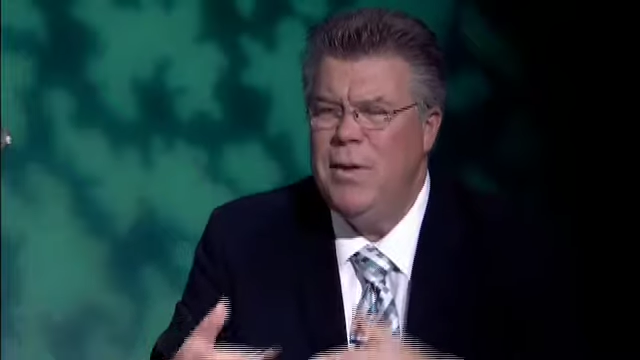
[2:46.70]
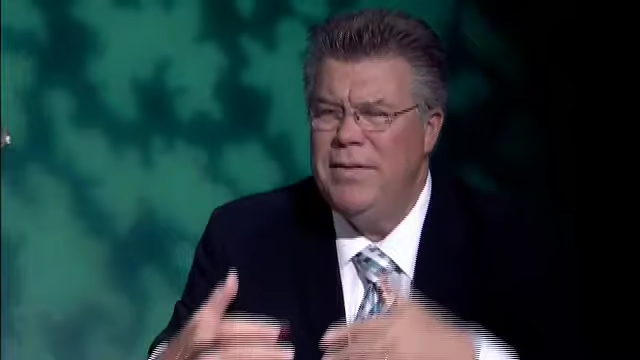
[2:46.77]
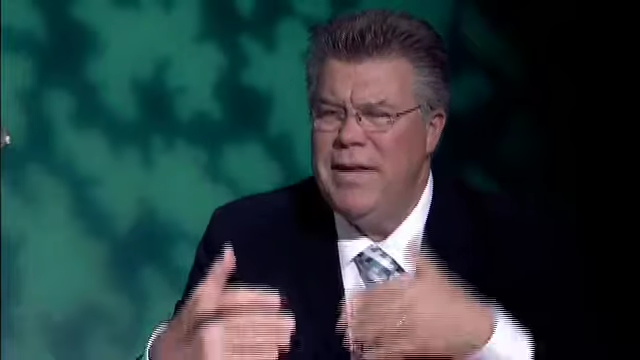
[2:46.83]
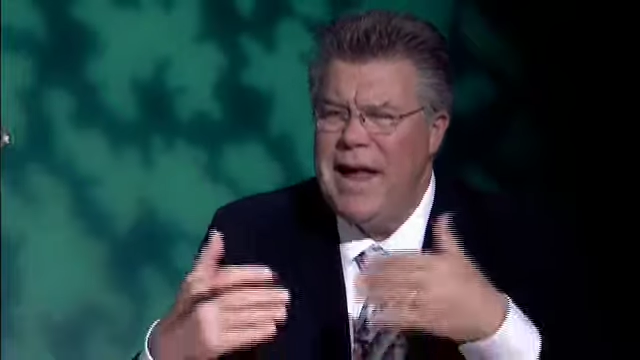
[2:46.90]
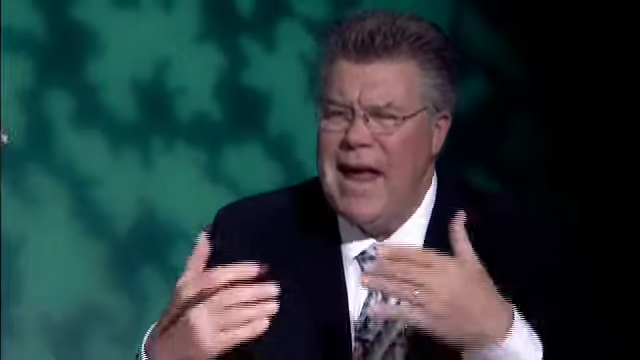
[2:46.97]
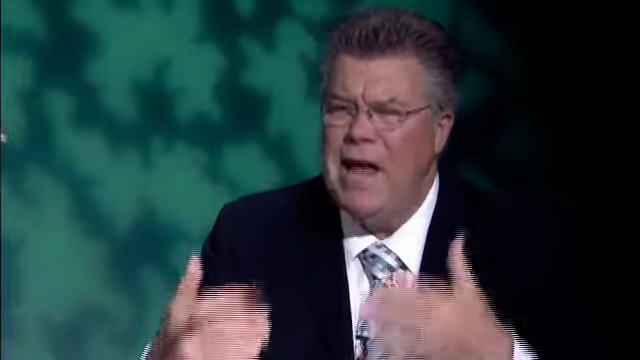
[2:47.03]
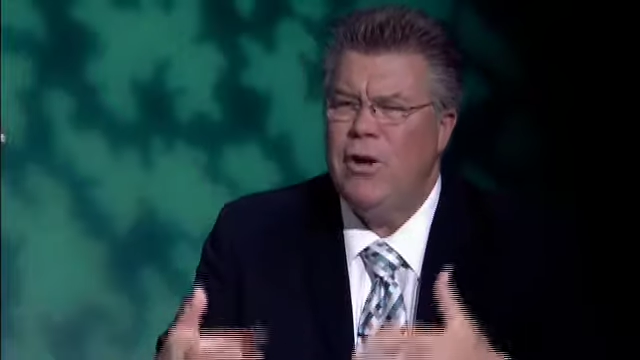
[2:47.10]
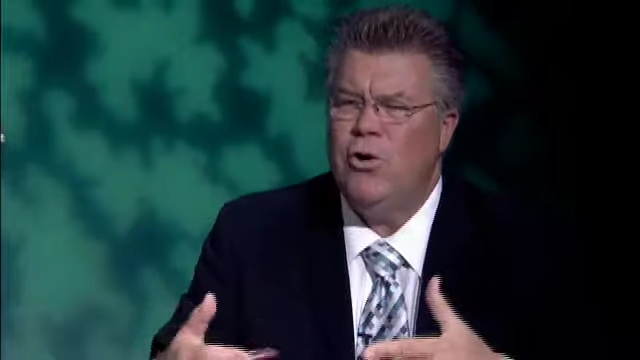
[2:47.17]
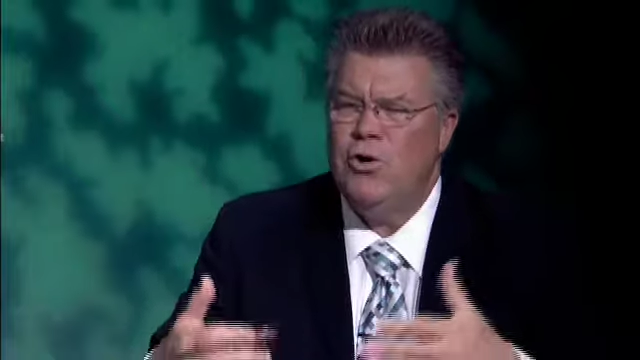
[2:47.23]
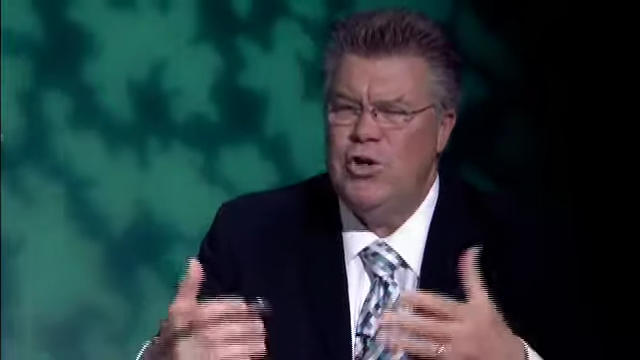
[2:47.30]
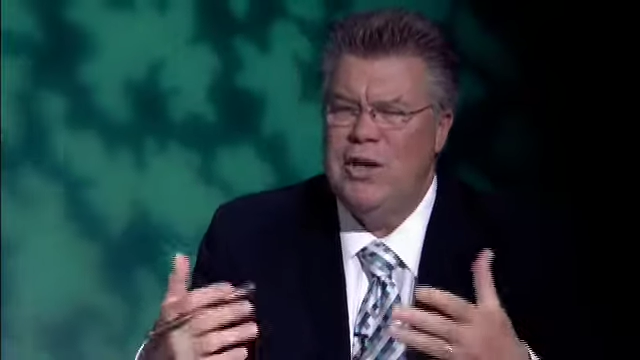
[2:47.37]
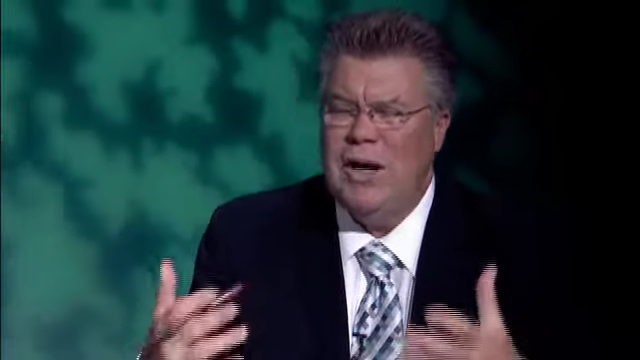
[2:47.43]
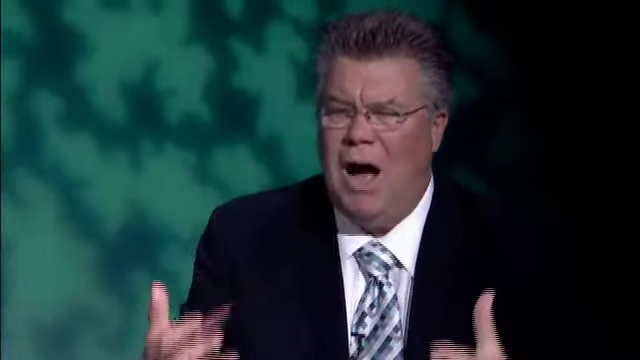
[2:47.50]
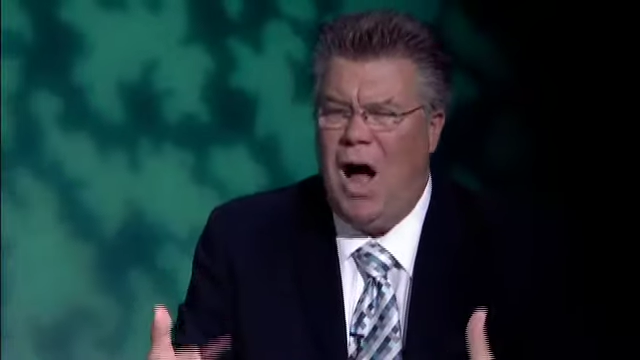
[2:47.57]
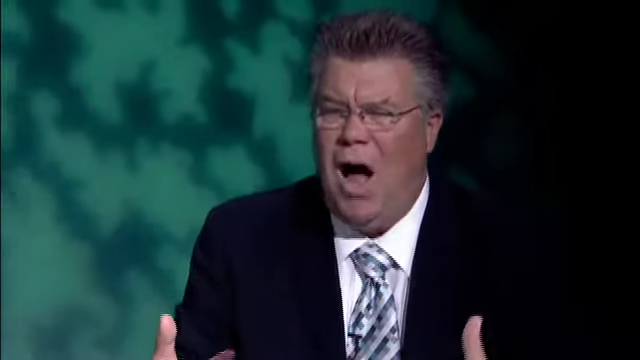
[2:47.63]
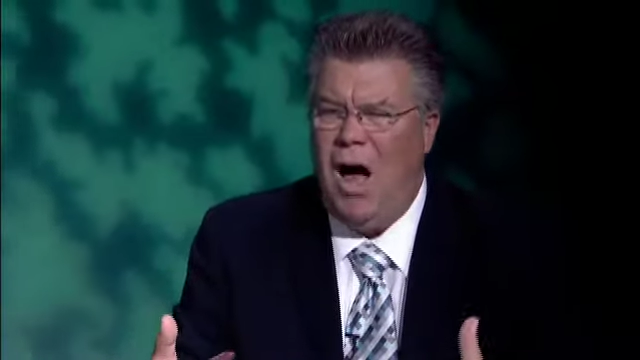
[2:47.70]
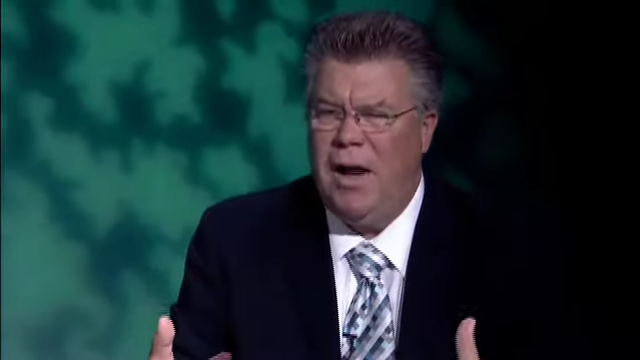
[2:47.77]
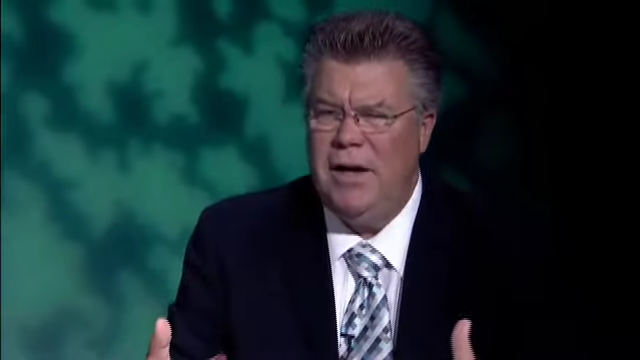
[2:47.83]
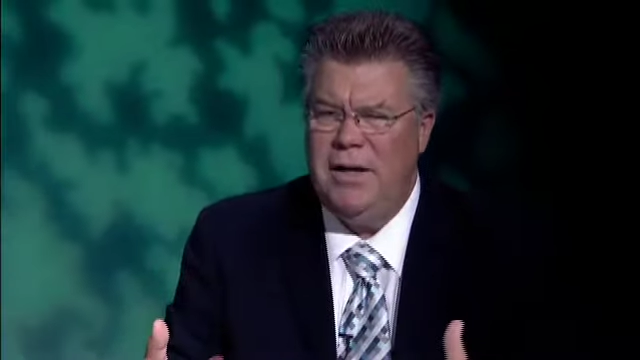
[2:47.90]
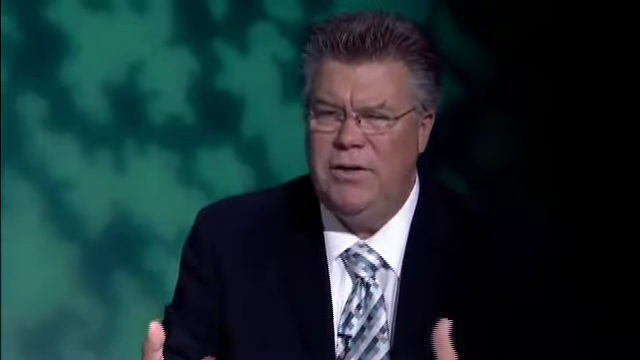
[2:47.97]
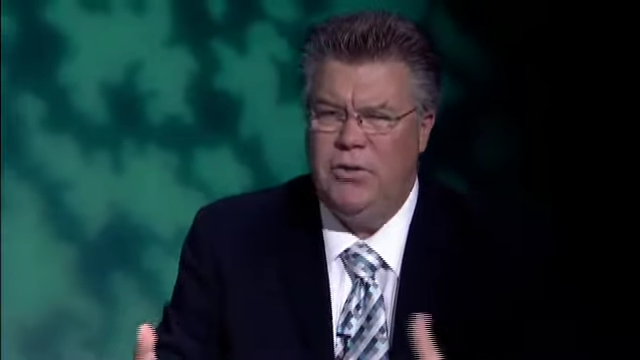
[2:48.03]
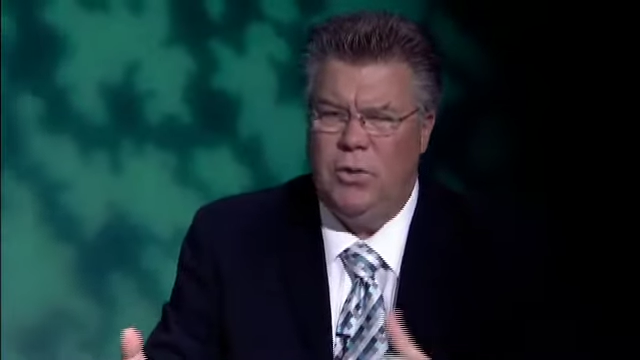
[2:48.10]
doing the energy
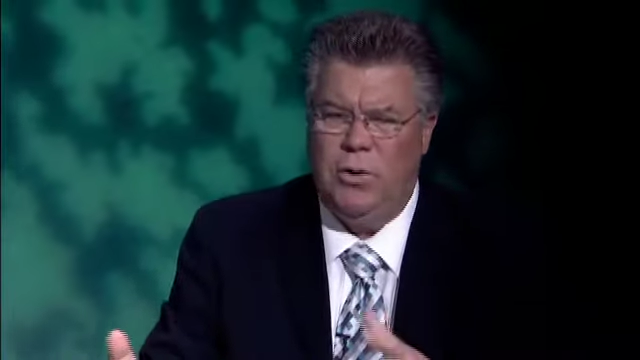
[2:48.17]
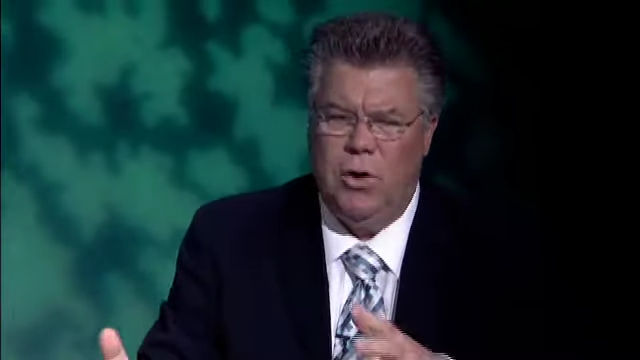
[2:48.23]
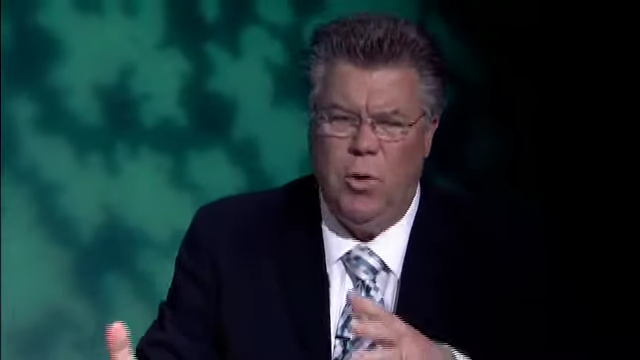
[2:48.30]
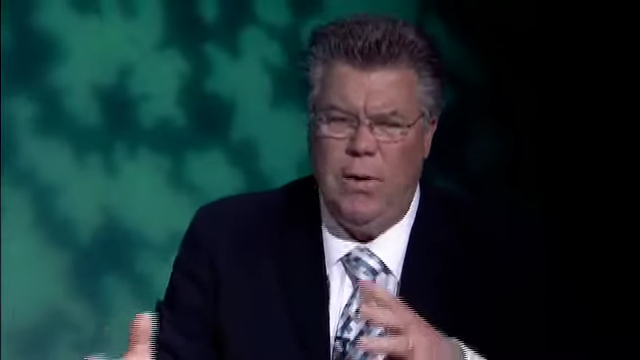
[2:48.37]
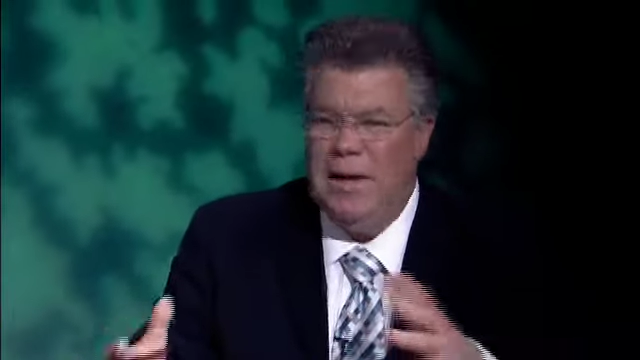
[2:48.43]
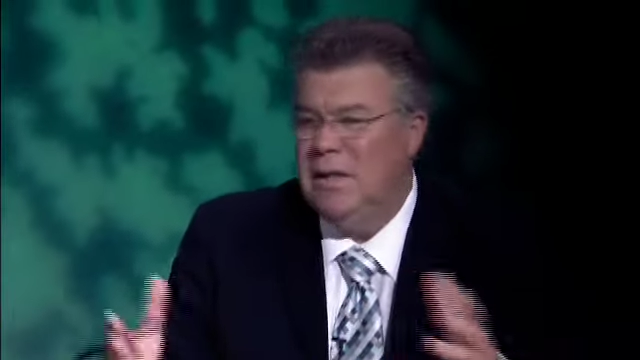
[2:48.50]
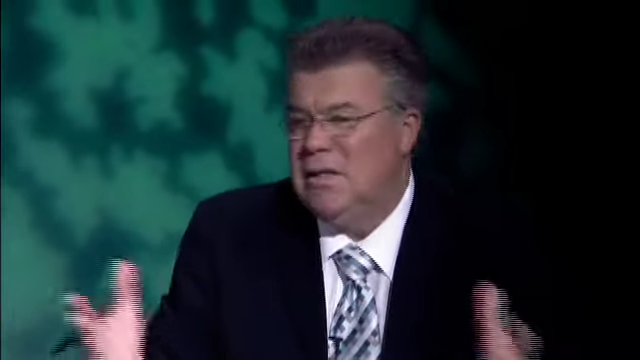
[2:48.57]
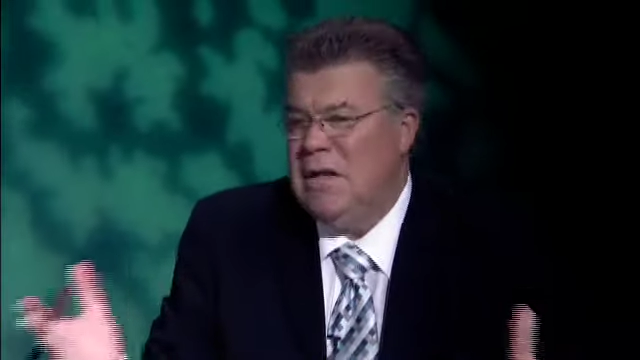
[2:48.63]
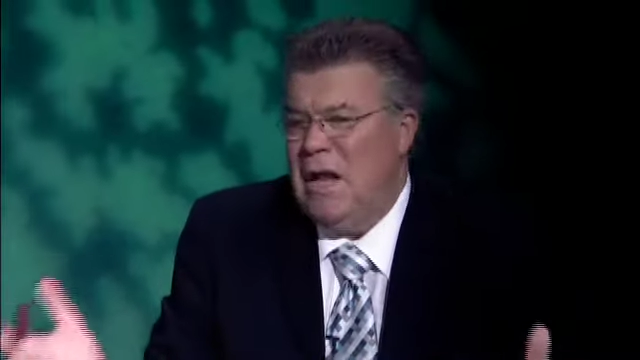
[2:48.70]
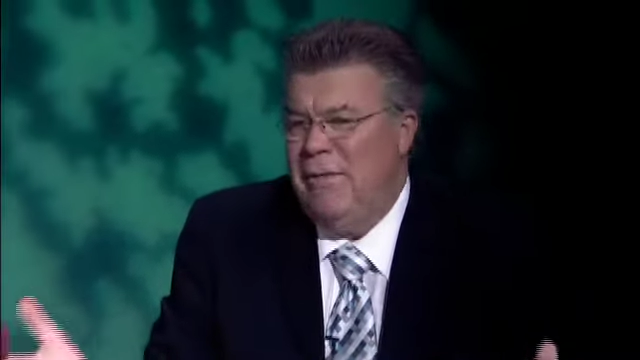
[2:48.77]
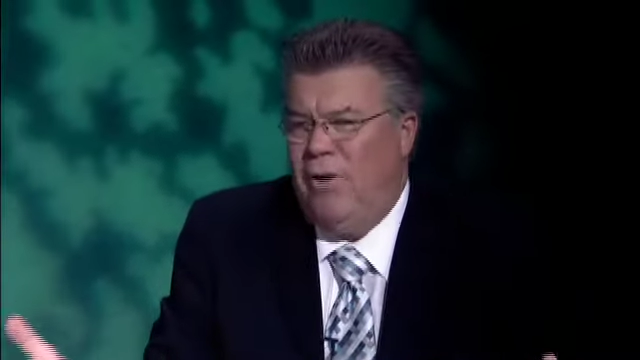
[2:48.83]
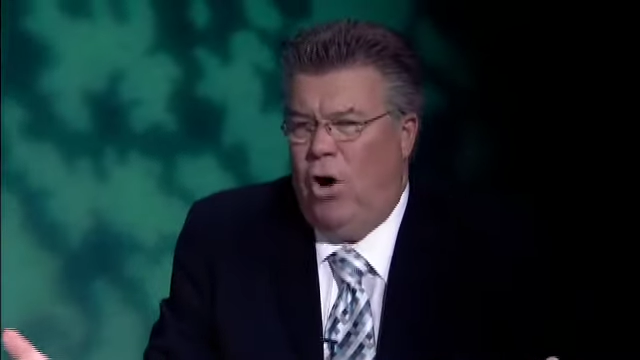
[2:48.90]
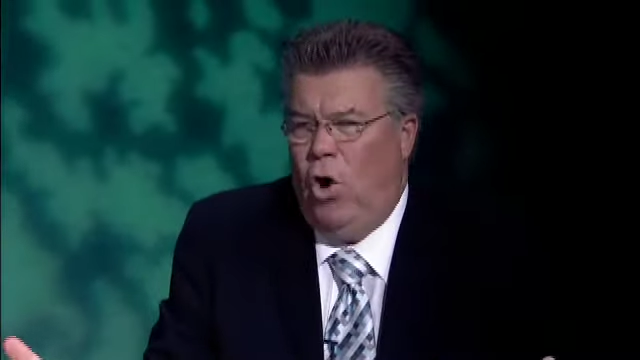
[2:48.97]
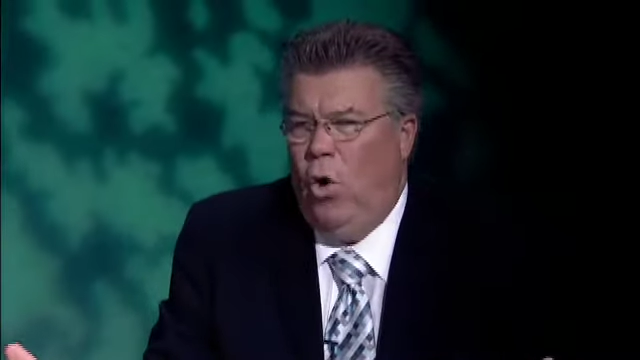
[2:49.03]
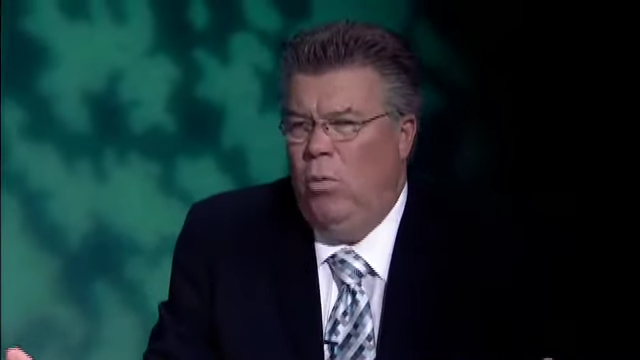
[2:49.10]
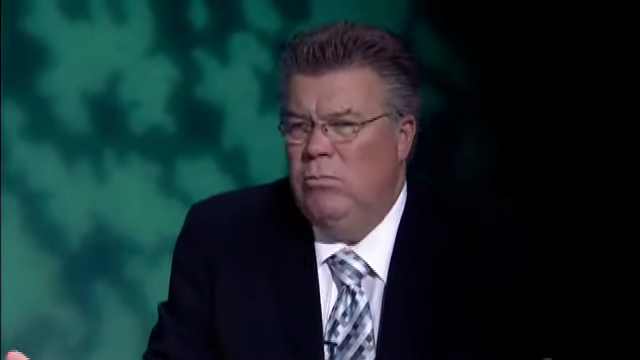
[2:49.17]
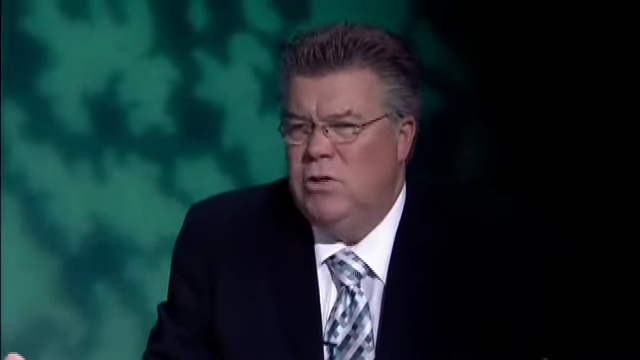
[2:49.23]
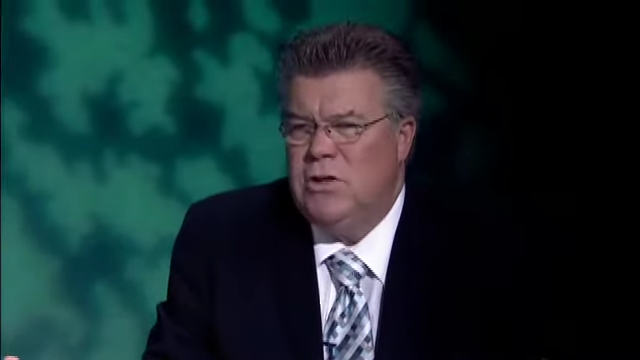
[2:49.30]
audit or going inside of a home,